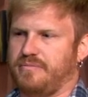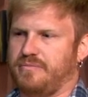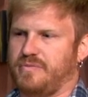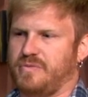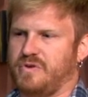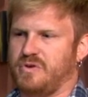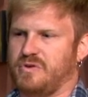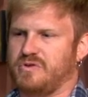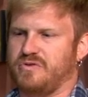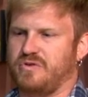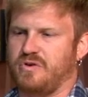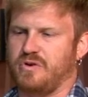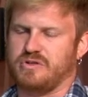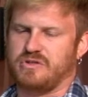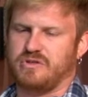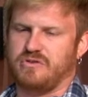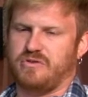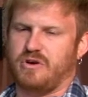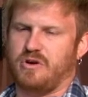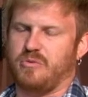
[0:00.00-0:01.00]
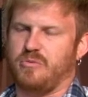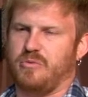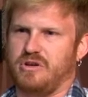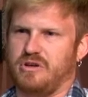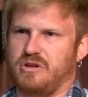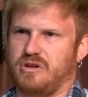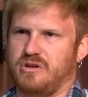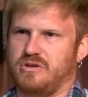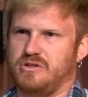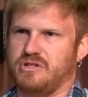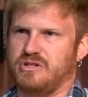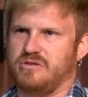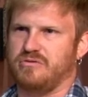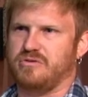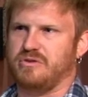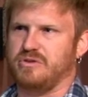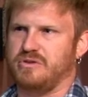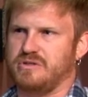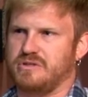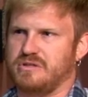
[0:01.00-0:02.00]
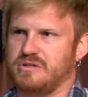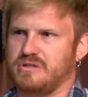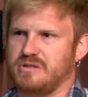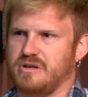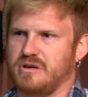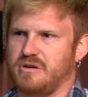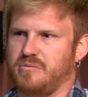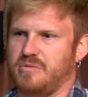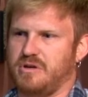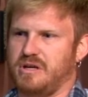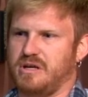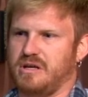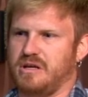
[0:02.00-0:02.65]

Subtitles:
Those folks have all been huge influences on me.